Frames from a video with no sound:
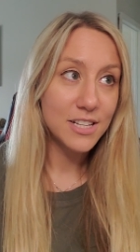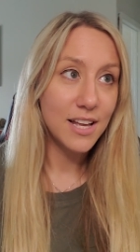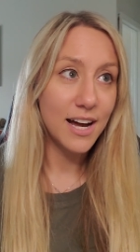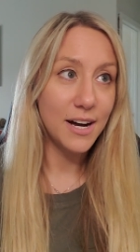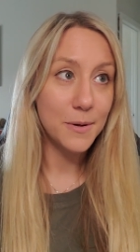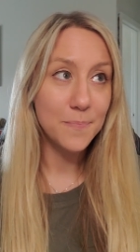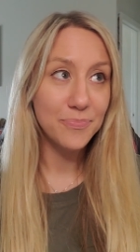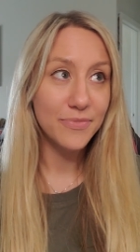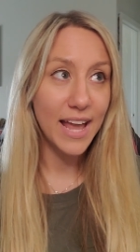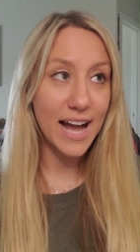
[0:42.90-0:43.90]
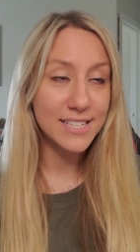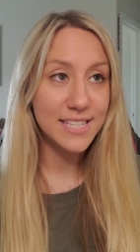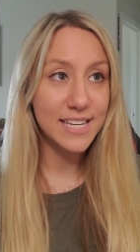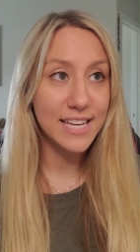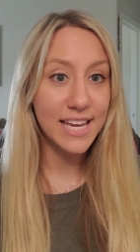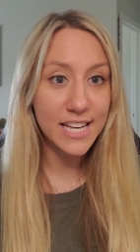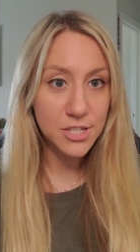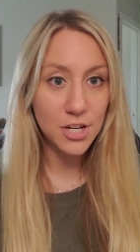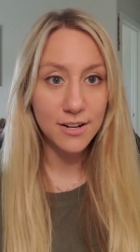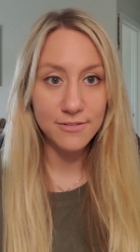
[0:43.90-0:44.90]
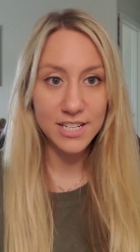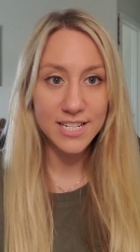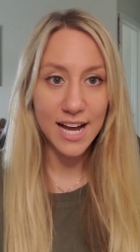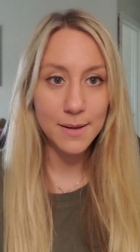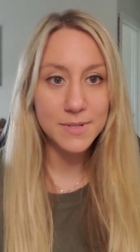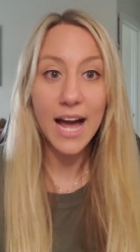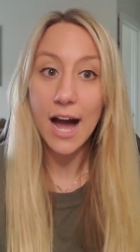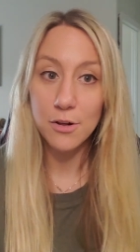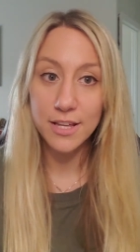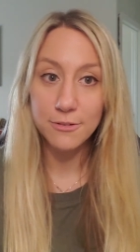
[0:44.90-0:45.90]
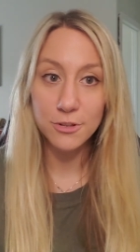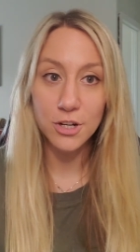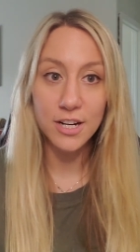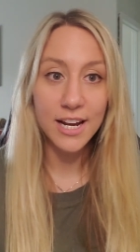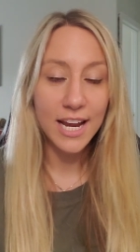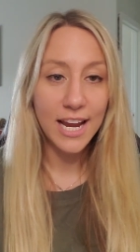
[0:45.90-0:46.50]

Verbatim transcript: um, asking each of the types how they flirt.